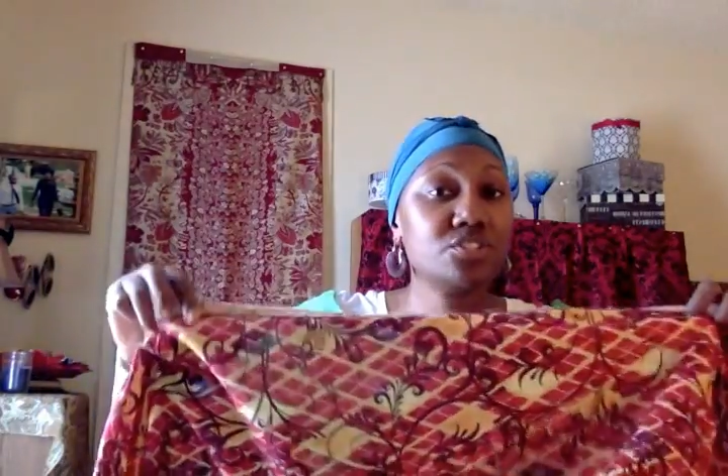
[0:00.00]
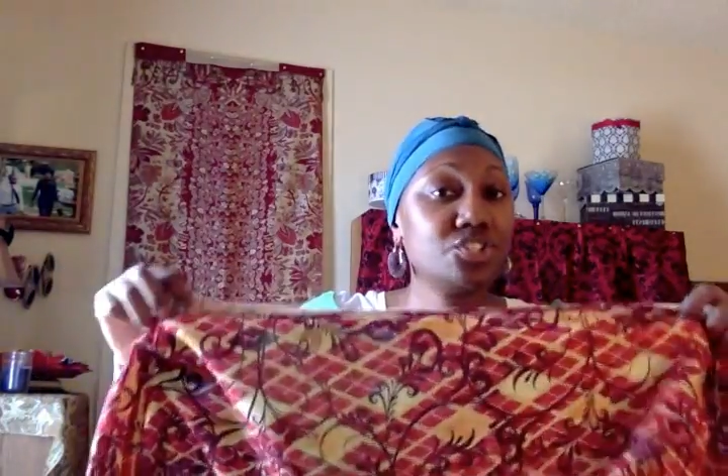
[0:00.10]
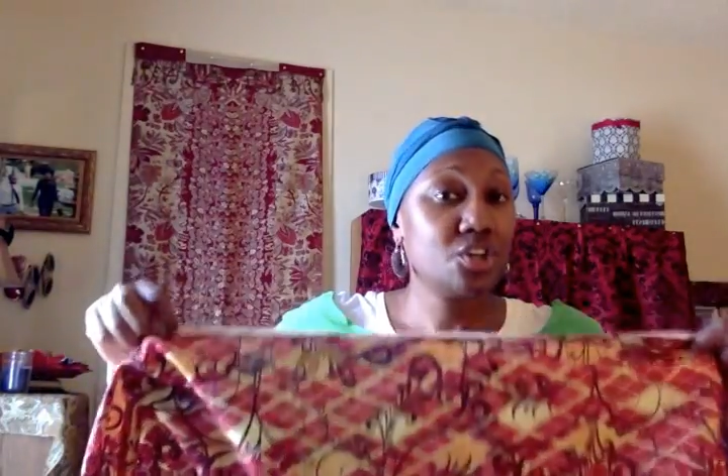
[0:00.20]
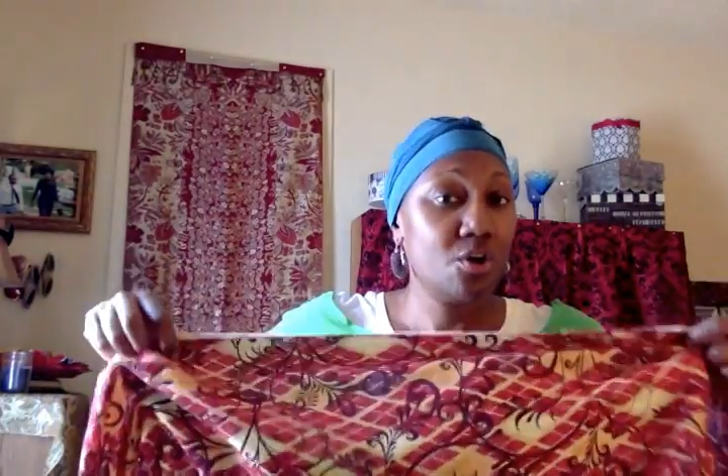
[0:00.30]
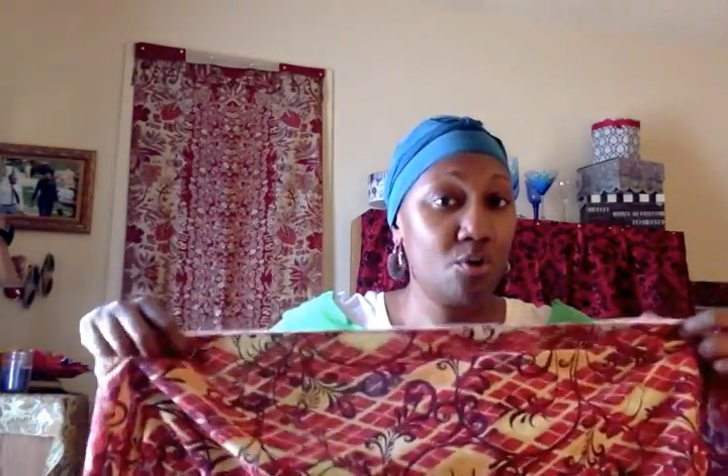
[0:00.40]

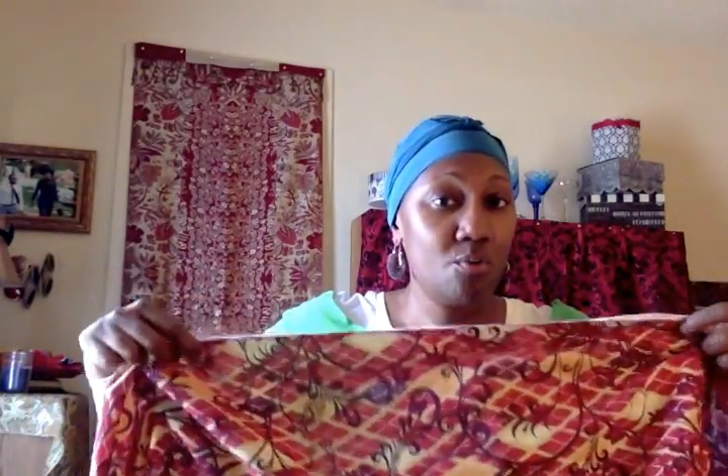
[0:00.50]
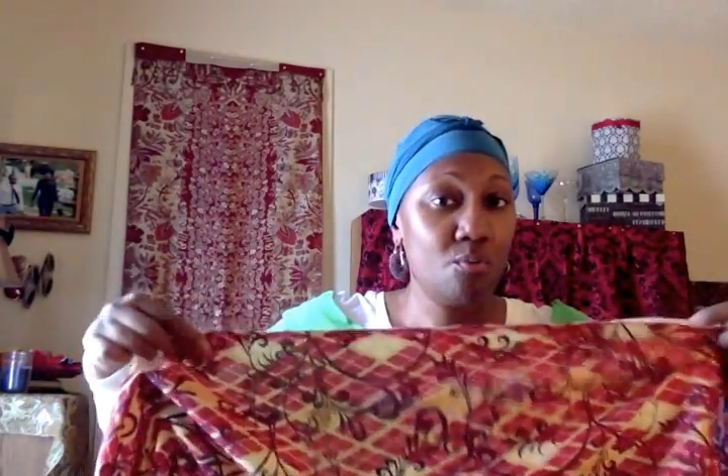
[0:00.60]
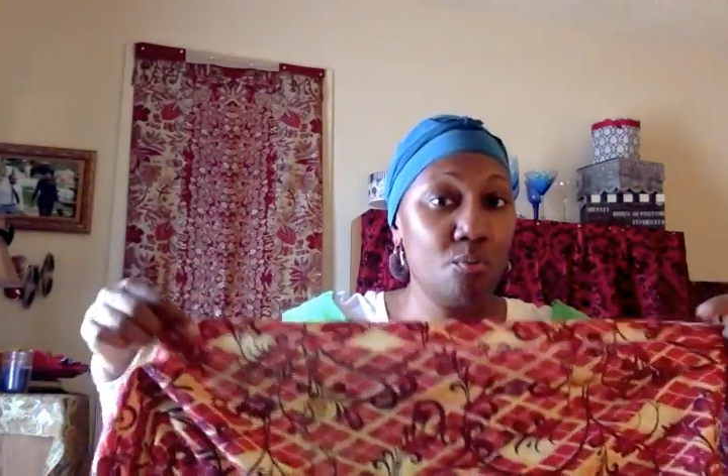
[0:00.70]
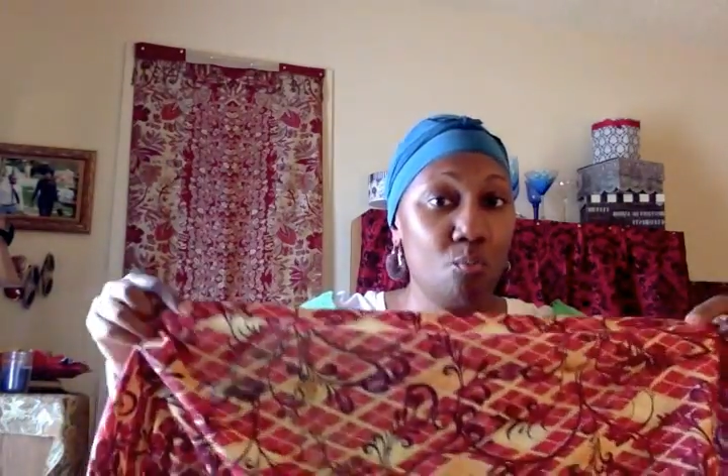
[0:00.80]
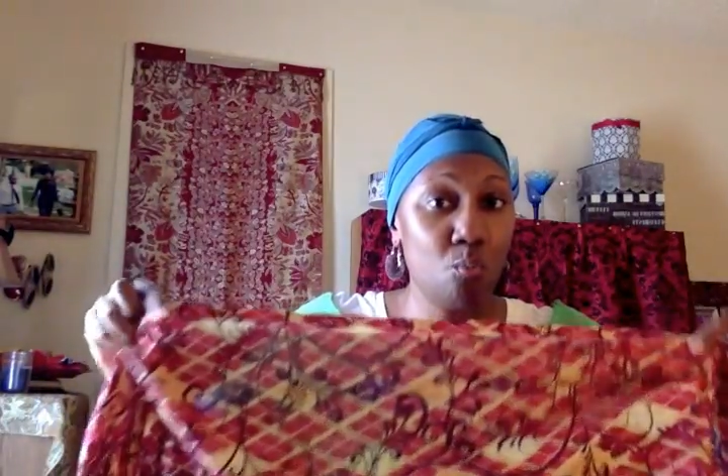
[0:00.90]
show
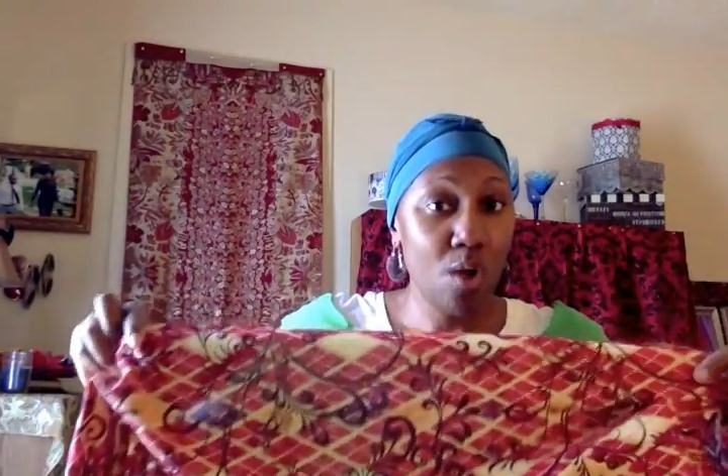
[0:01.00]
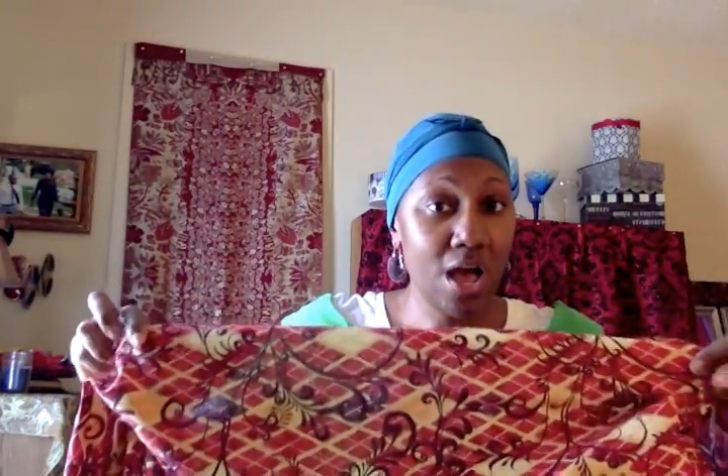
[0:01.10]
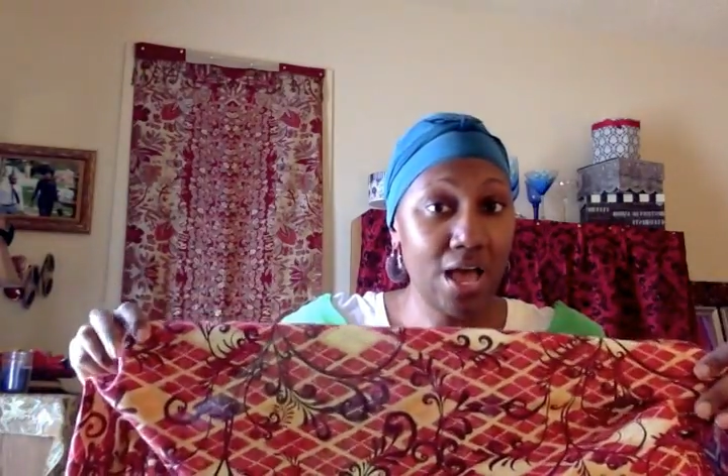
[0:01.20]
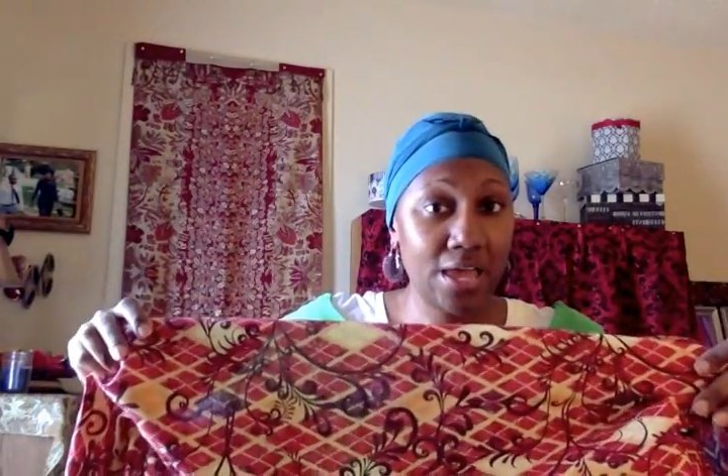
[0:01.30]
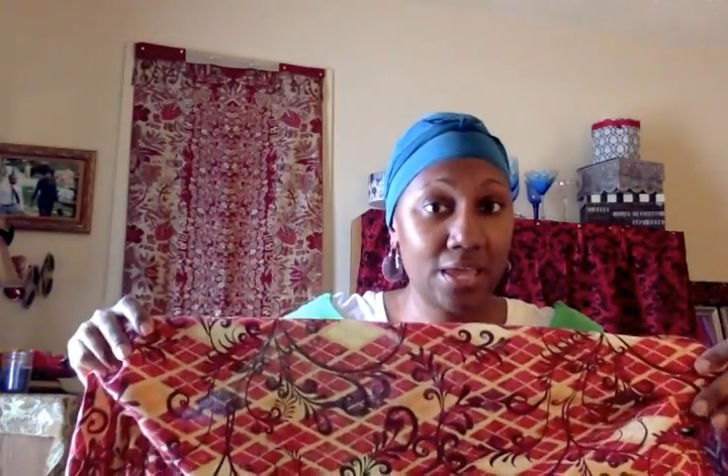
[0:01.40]

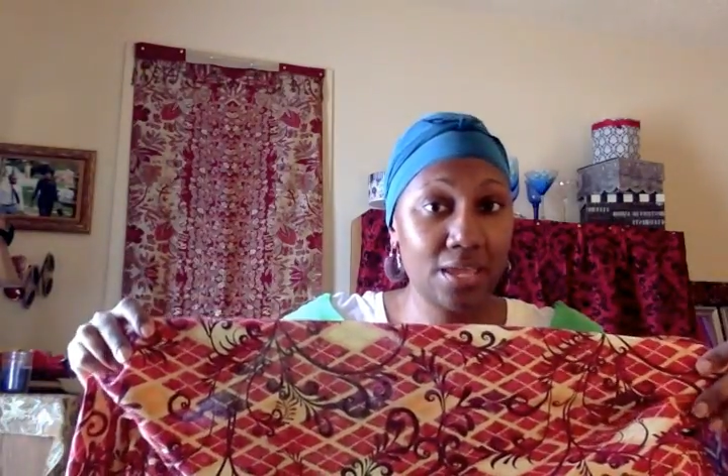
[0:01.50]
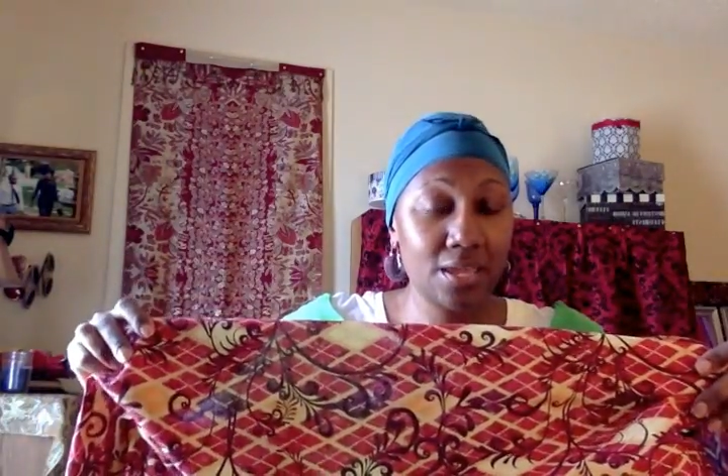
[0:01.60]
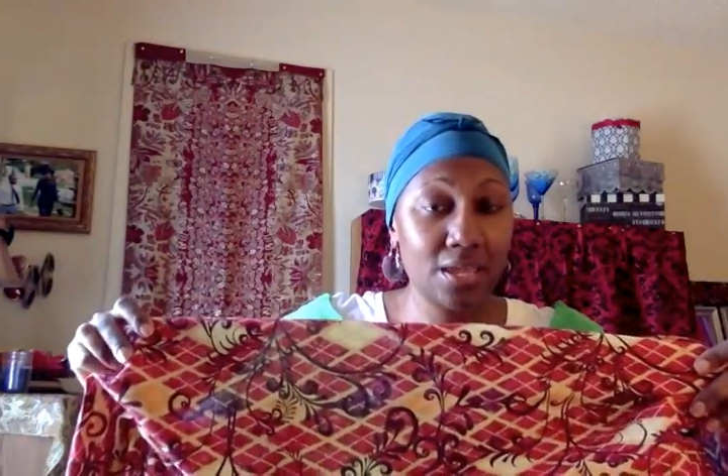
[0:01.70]
why